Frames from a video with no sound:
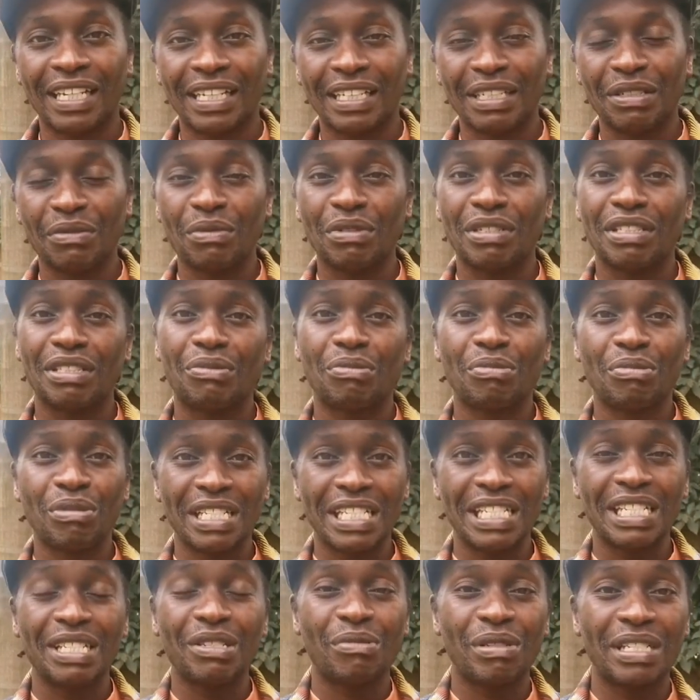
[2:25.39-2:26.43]
And it was
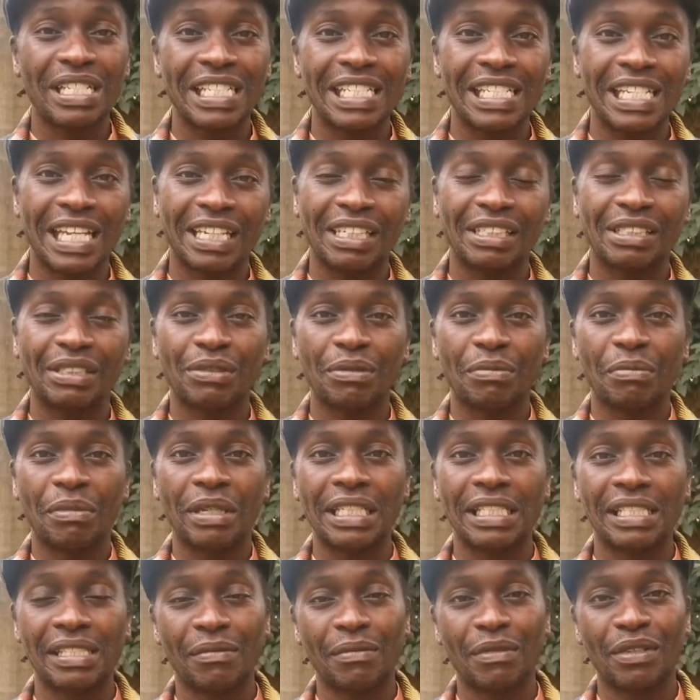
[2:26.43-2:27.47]
really, really nice to
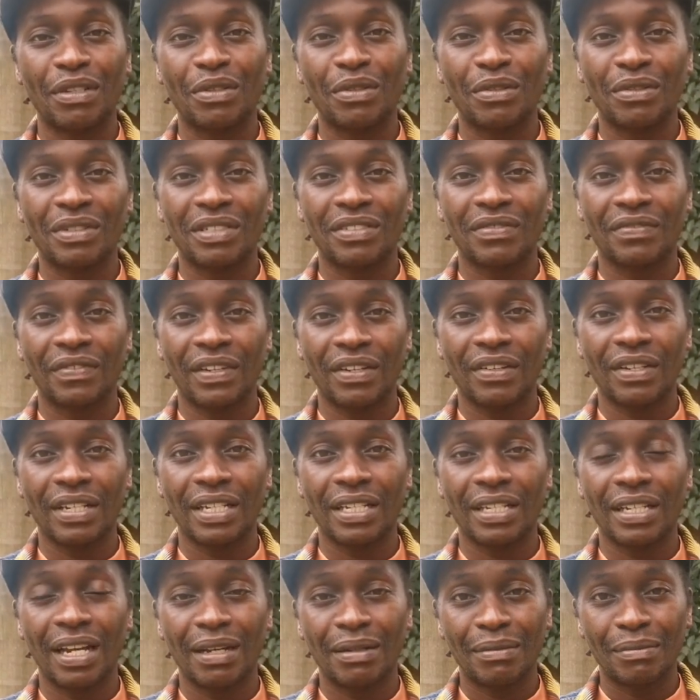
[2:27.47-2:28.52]
meet someone who was very
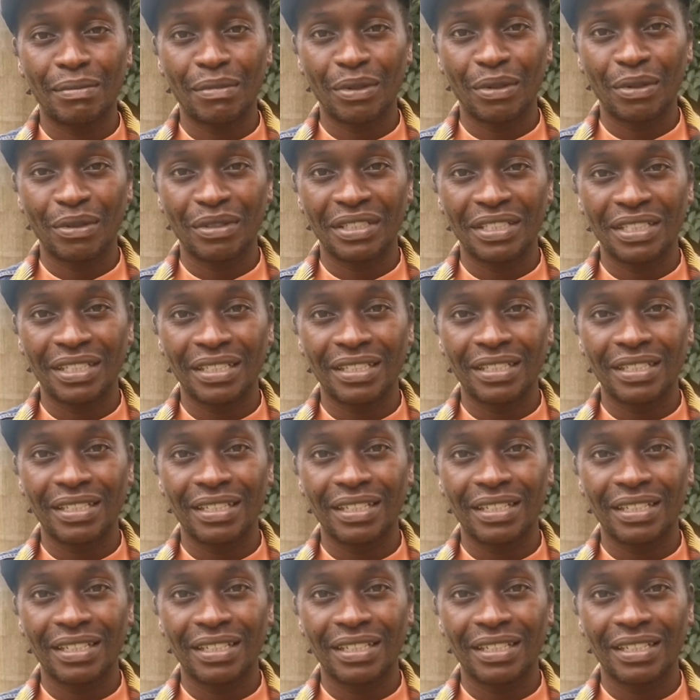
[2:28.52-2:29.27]
humbled.